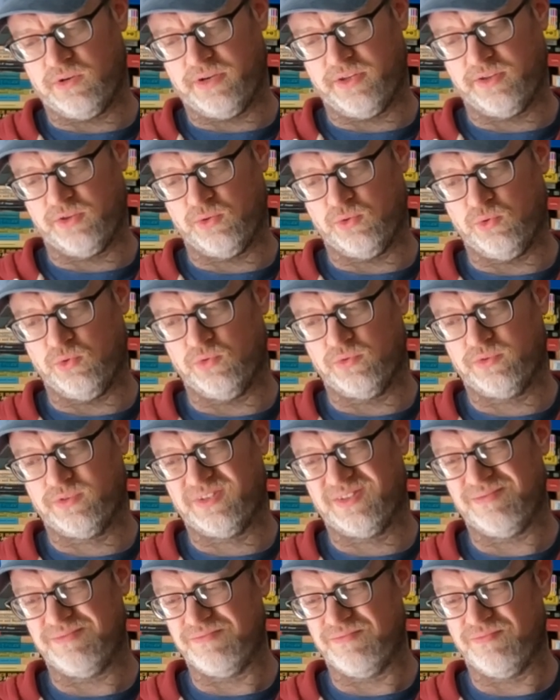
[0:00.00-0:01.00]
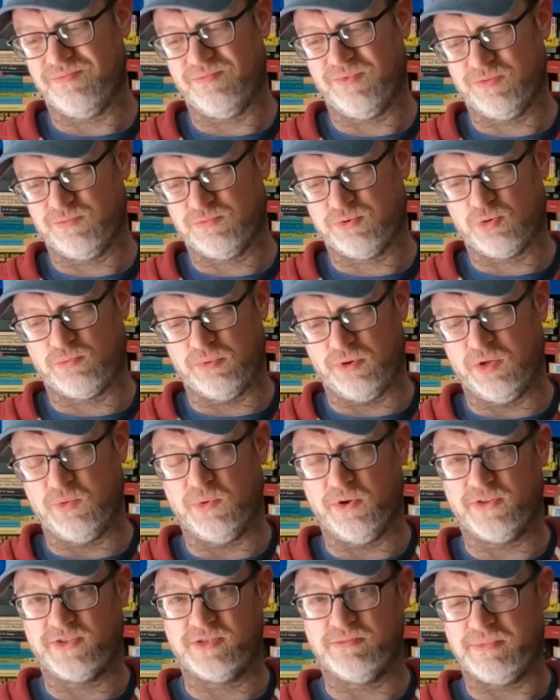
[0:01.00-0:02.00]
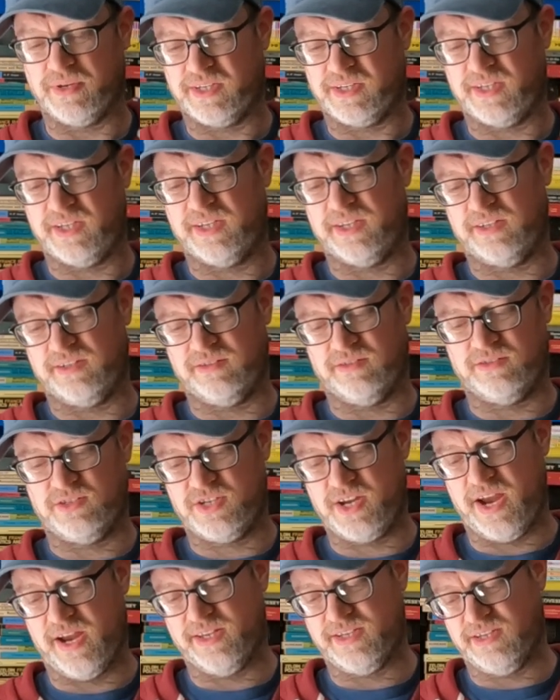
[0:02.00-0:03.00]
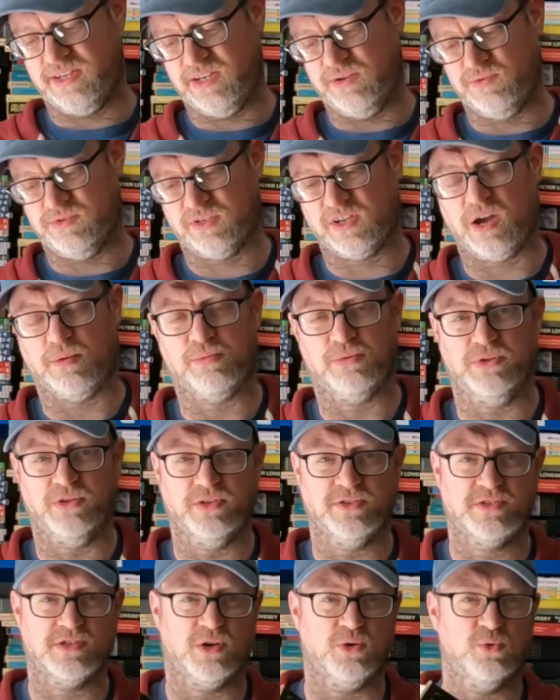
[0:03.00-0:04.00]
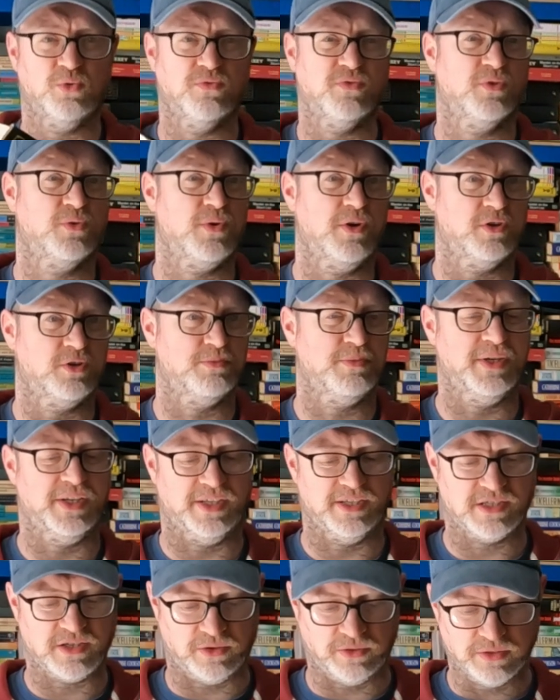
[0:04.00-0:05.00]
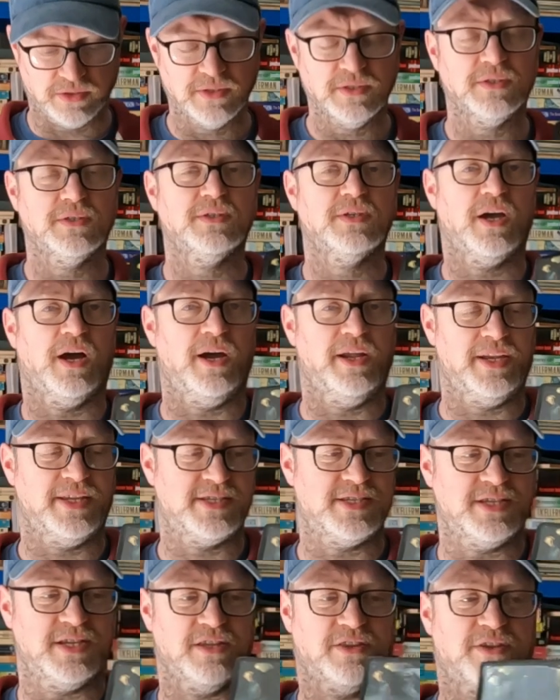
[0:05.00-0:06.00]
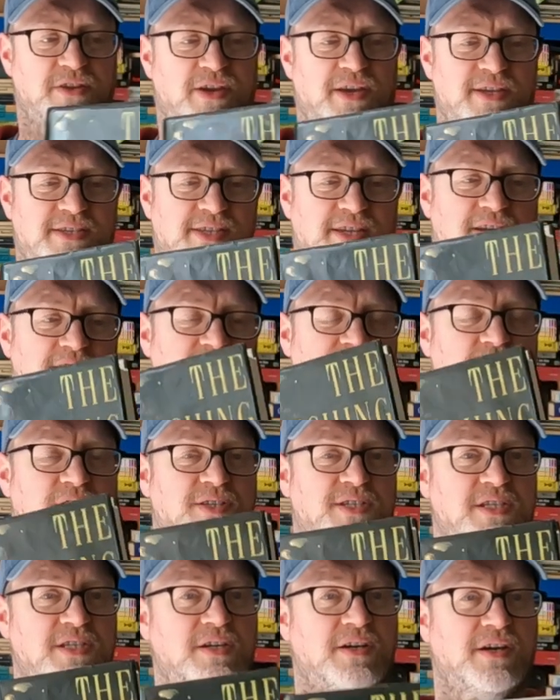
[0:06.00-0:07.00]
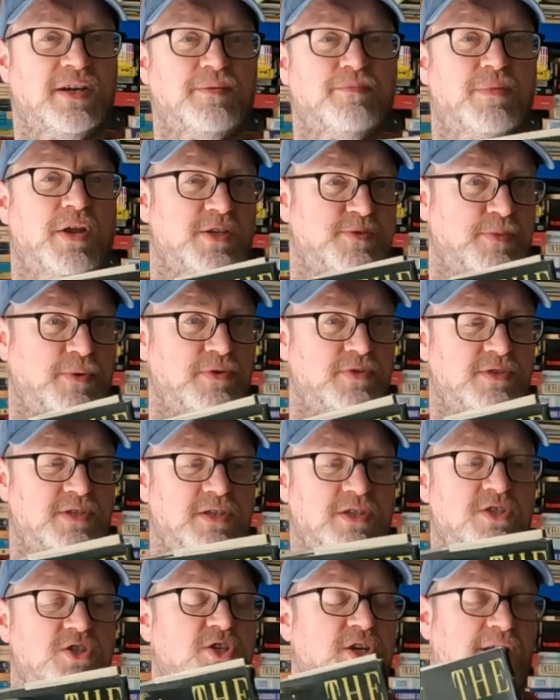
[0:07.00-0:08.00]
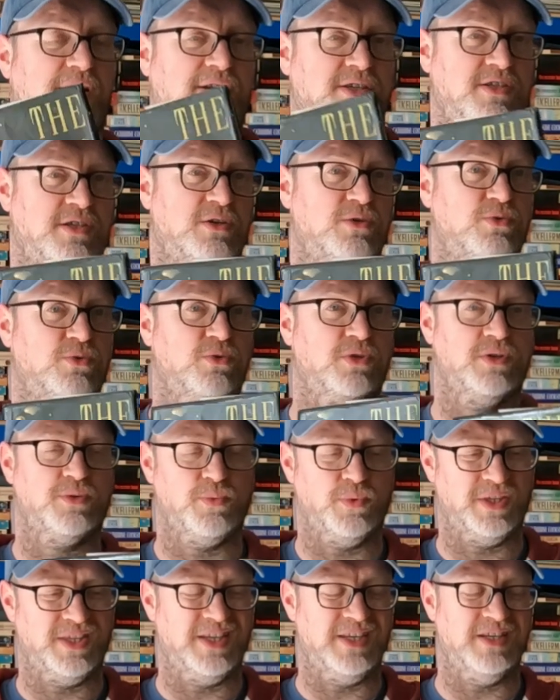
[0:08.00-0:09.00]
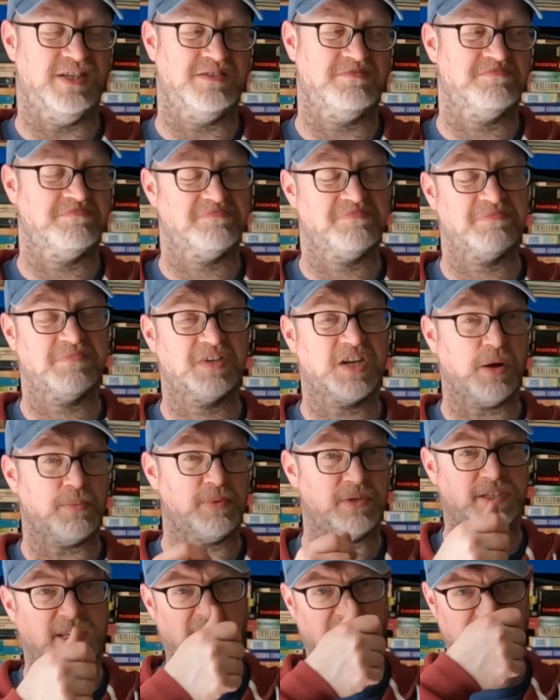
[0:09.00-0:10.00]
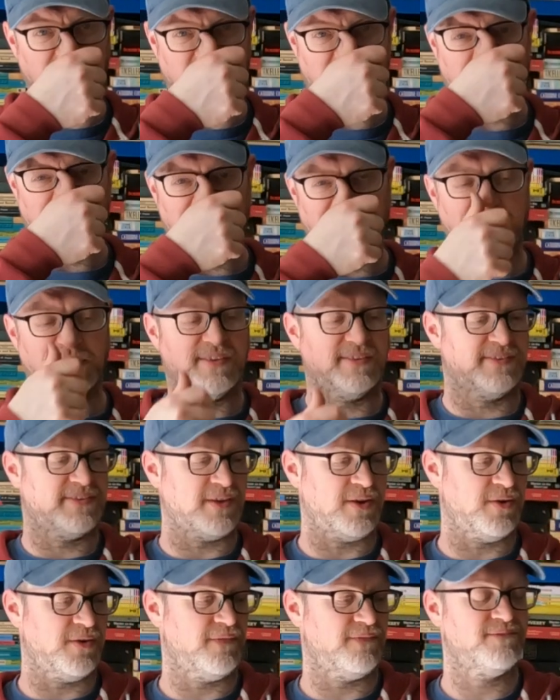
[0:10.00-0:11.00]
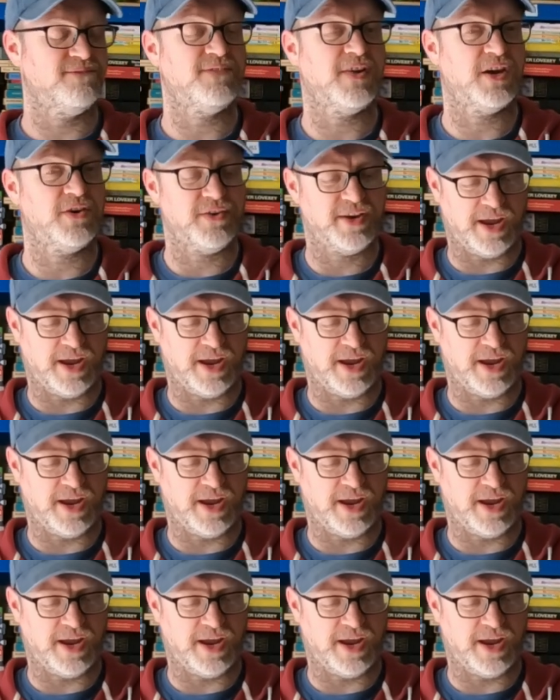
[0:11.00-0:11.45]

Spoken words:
I thought it's probably worth some money, and checked, and there was a couple that had sold for quite good money, so I listed it at £36.99 plus postage, and that sold within a couple of days, so very